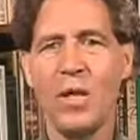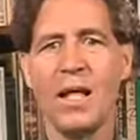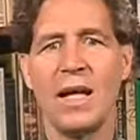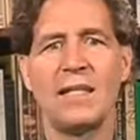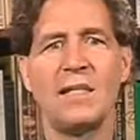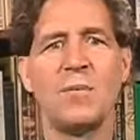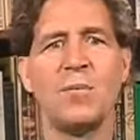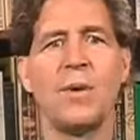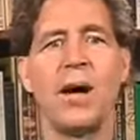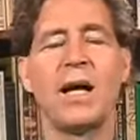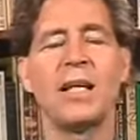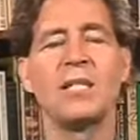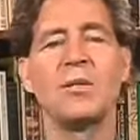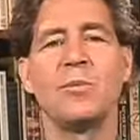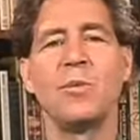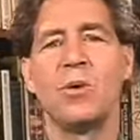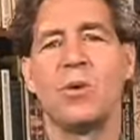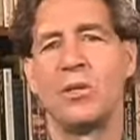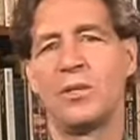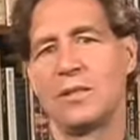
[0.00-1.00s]
that's
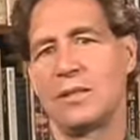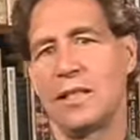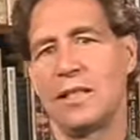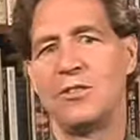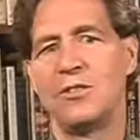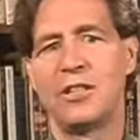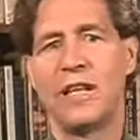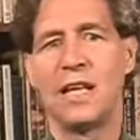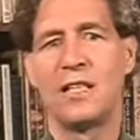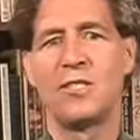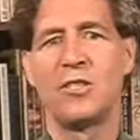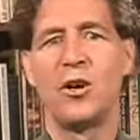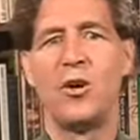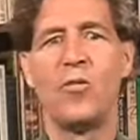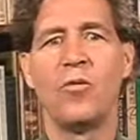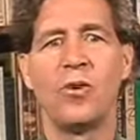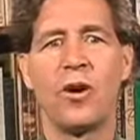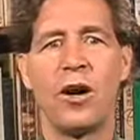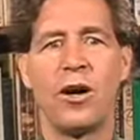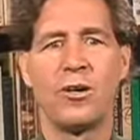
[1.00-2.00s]
impossible, I couldn't test
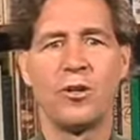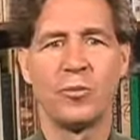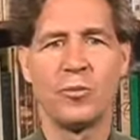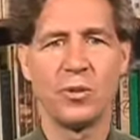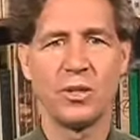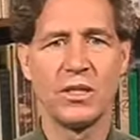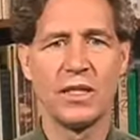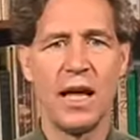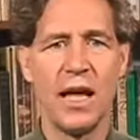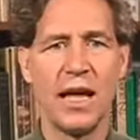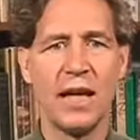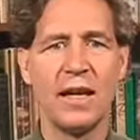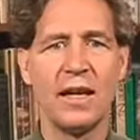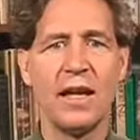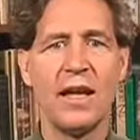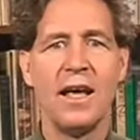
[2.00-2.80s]
over 100%.